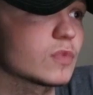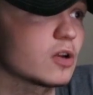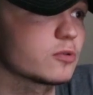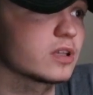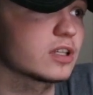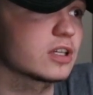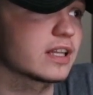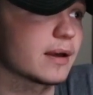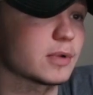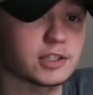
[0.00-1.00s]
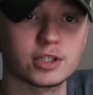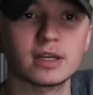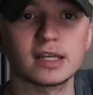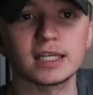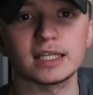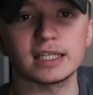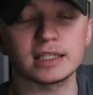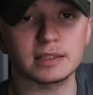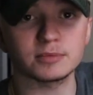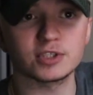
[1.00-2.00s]
look that much,
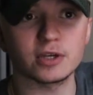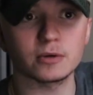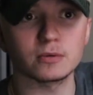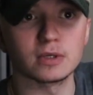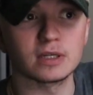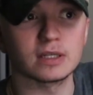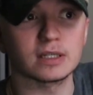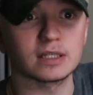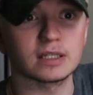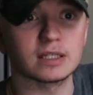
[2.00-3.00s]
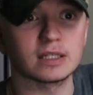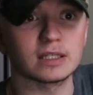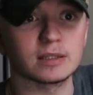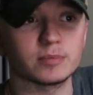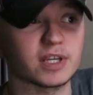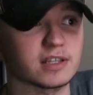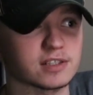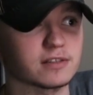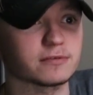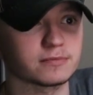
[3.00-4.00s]
so
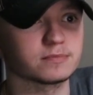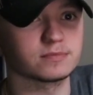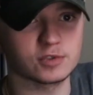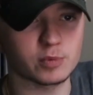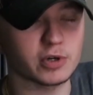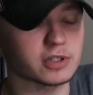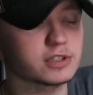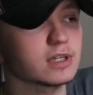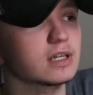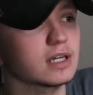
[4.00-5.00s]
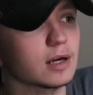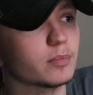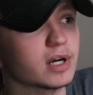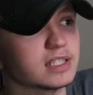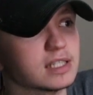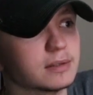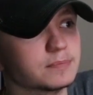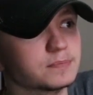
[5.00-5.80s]
because of spoilers. But